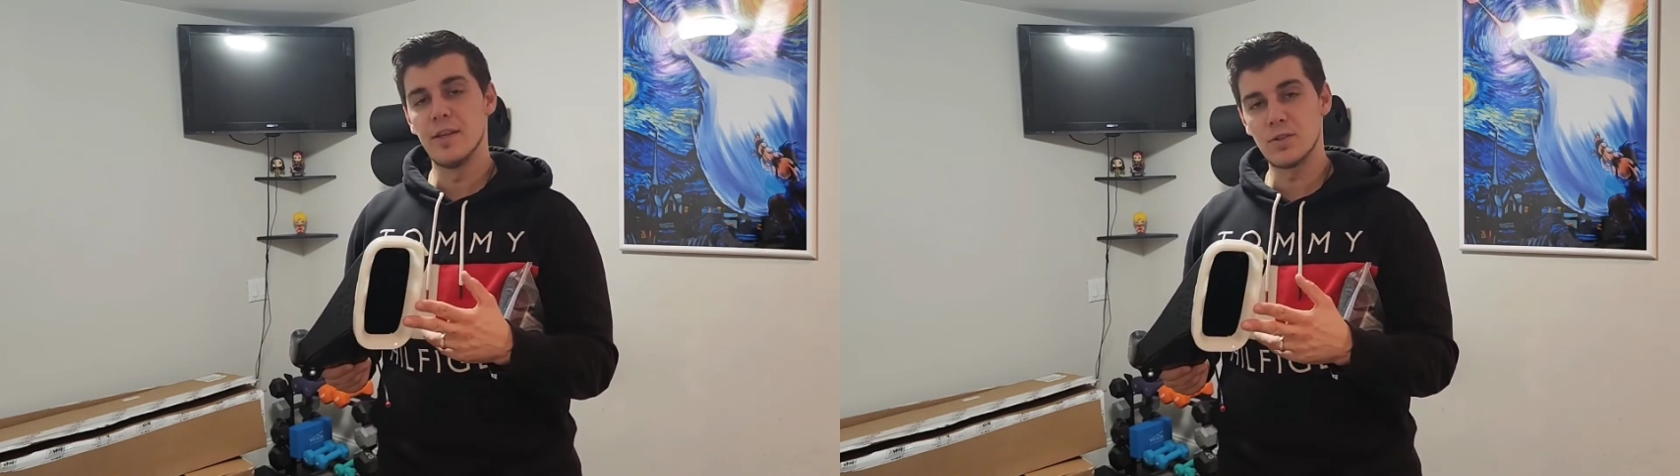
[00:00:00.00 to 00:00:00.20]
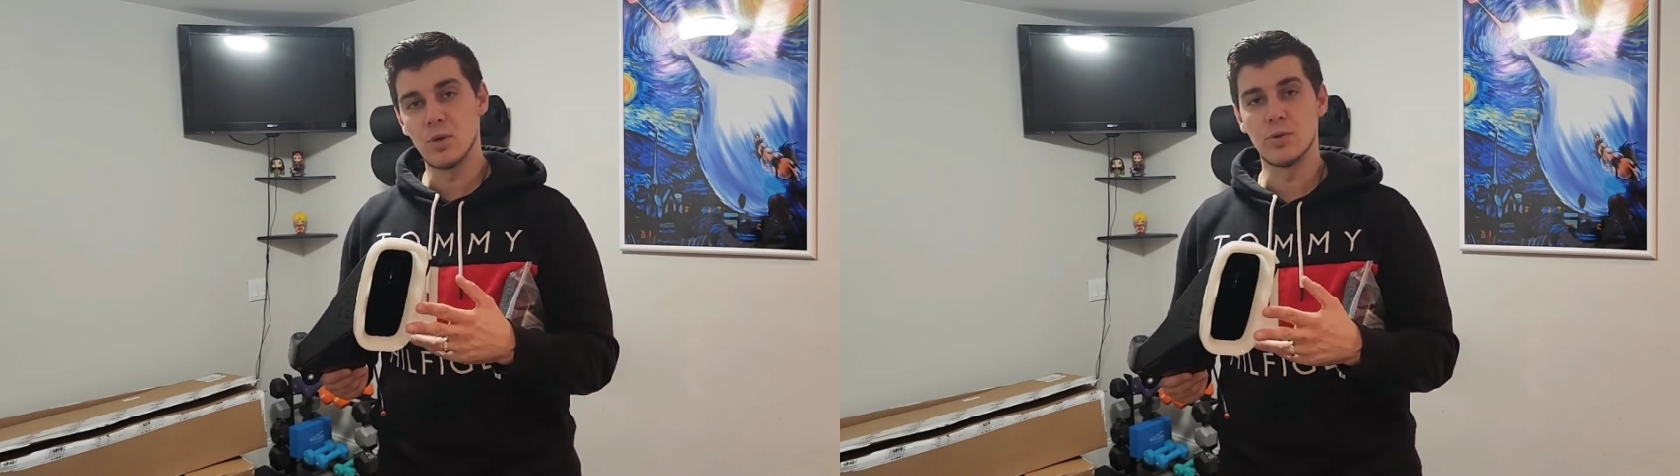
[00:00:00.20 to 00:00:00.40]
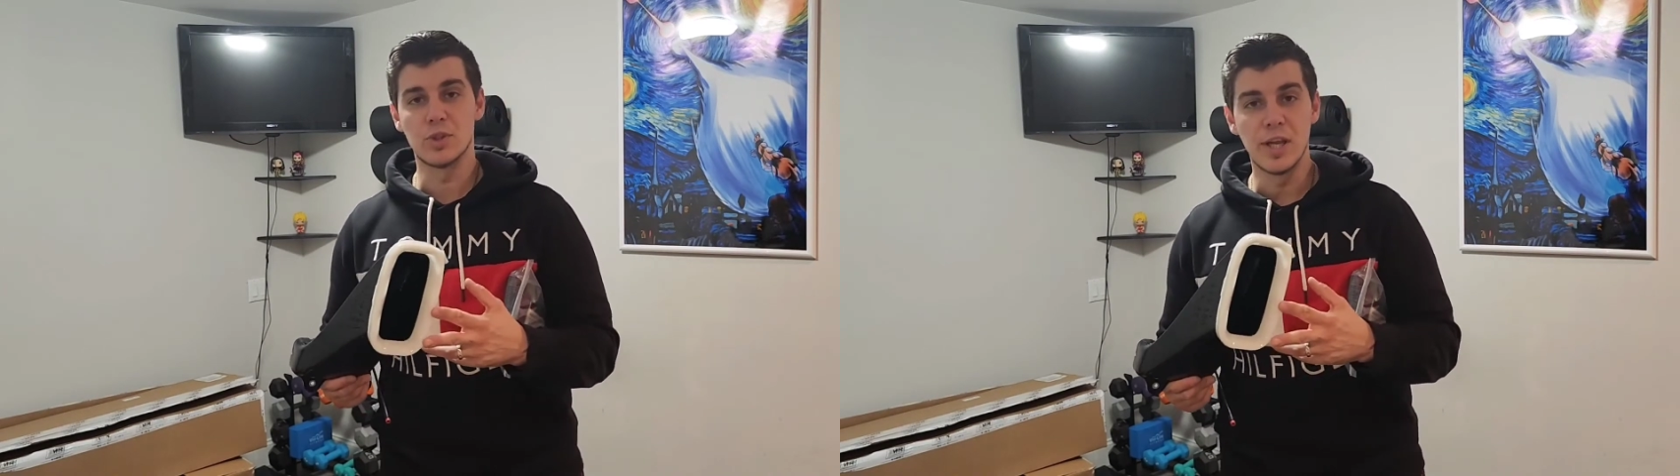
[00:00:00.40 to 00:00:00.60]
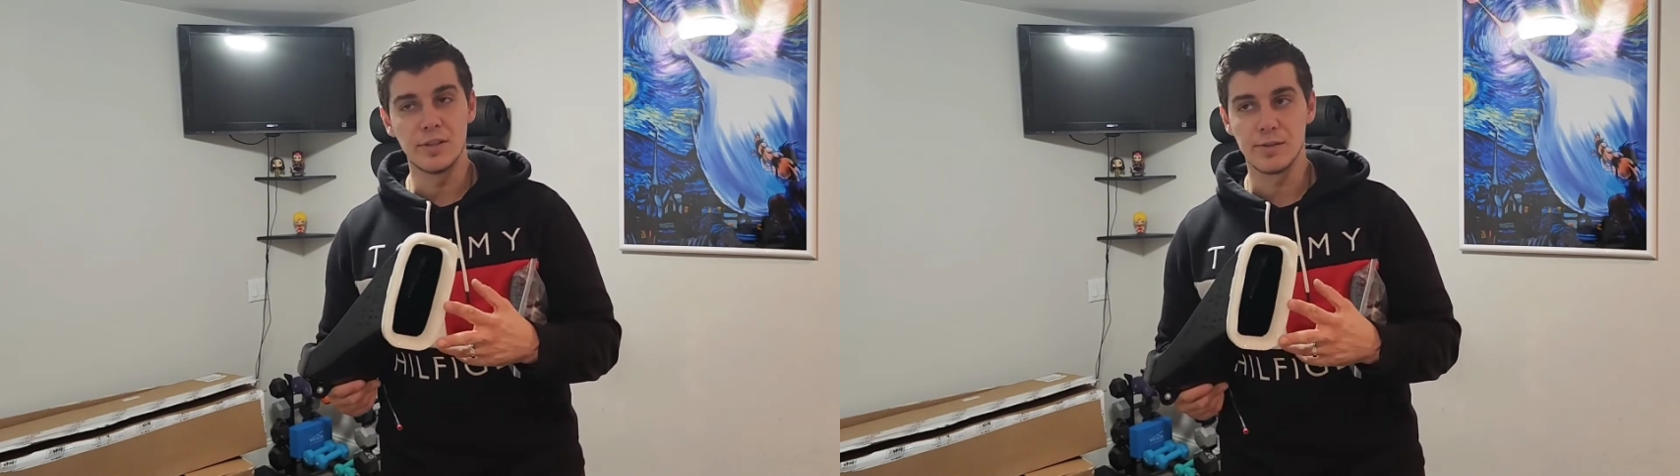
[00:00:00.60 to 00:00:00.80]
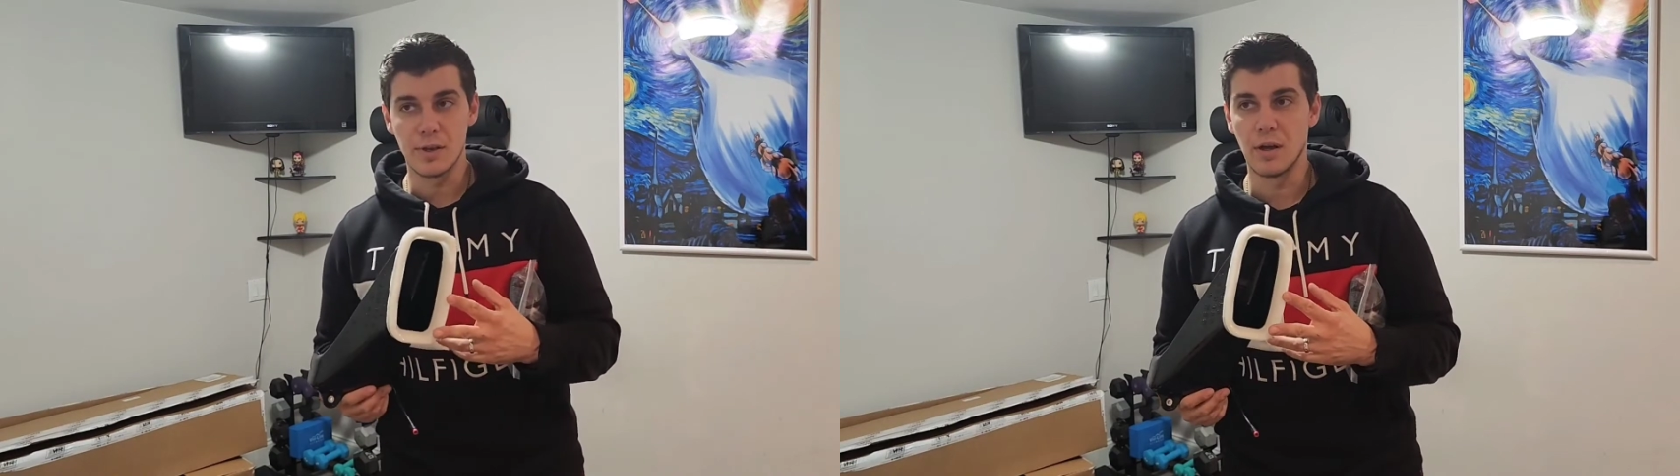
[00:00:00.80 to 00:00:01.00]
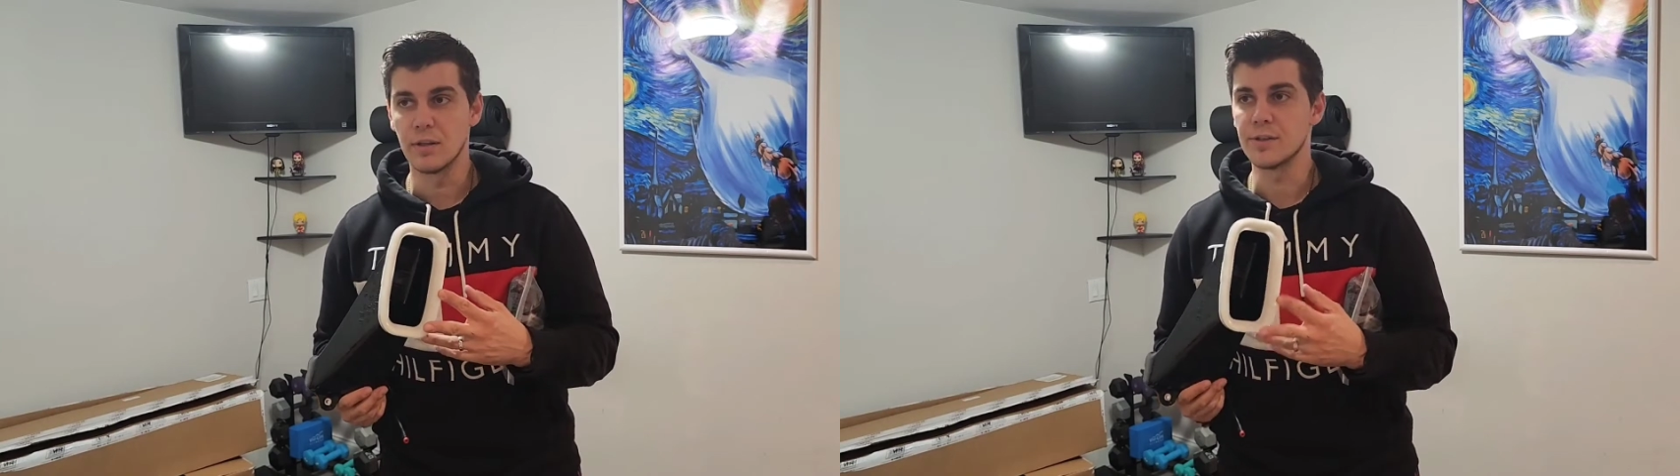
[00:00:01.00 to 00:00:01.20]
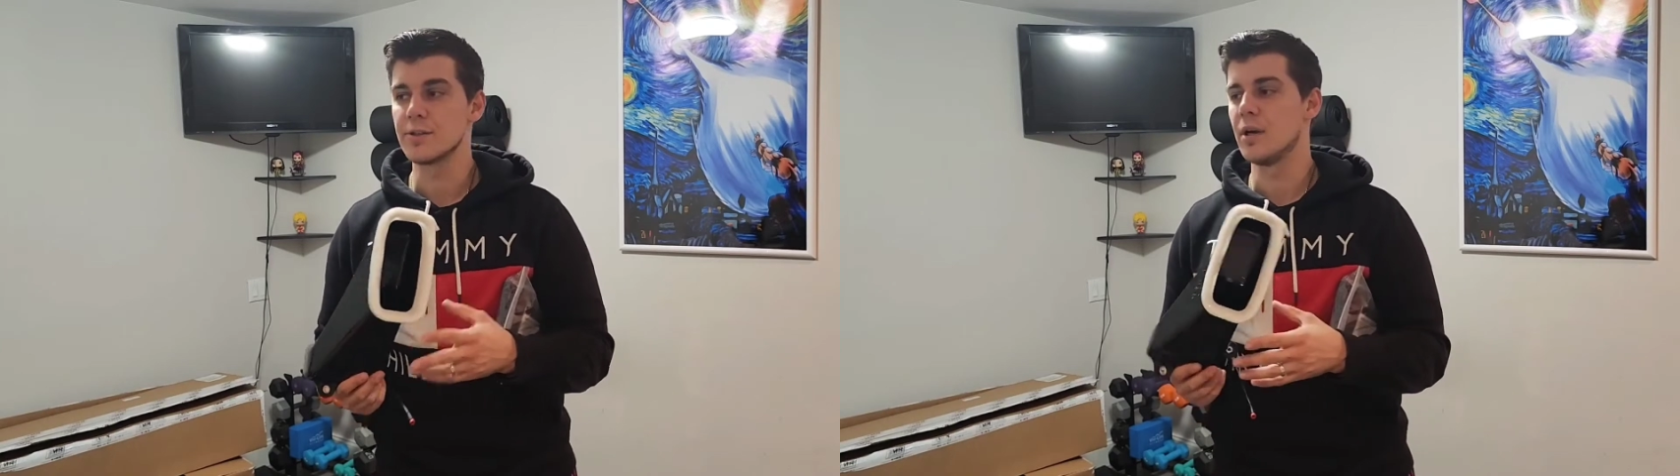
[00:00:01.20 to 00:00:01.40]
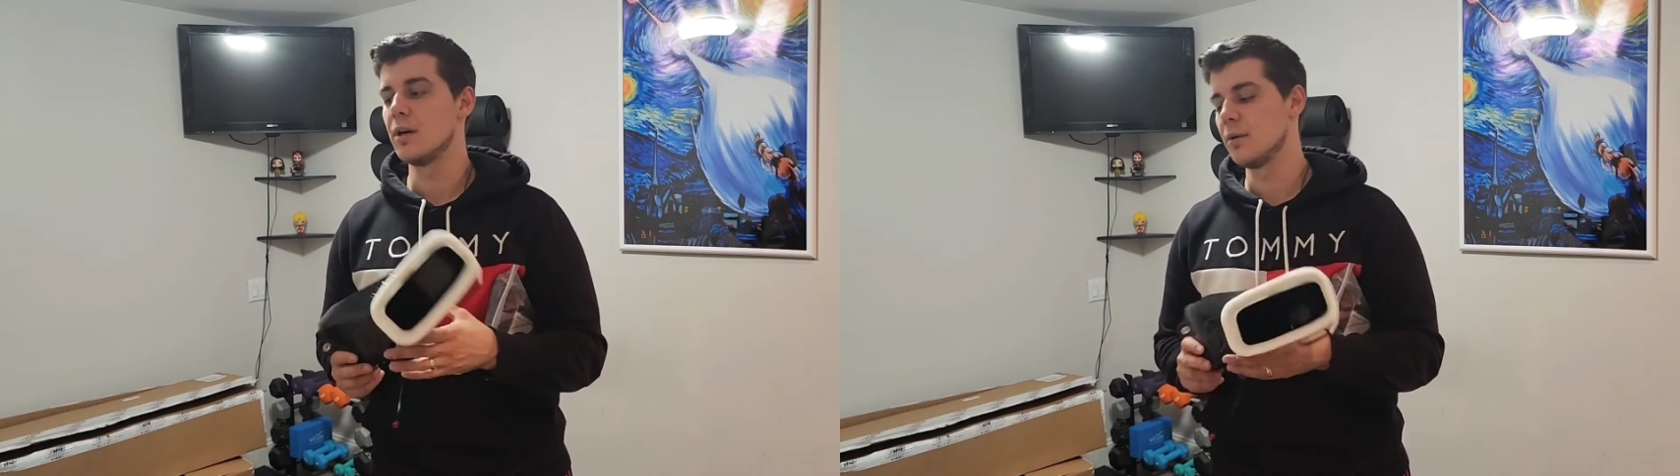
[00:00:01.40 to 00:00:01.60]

this also changes colors.